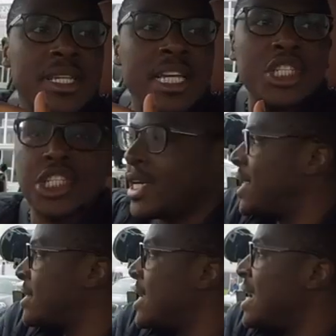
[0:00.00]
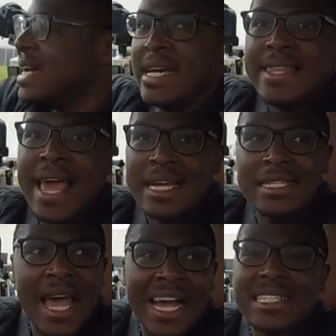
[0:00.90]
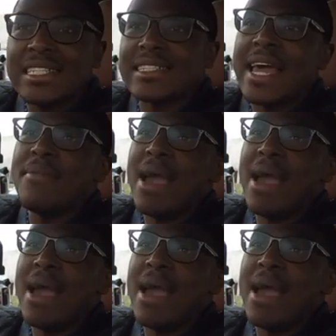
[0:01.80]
it shares the exact same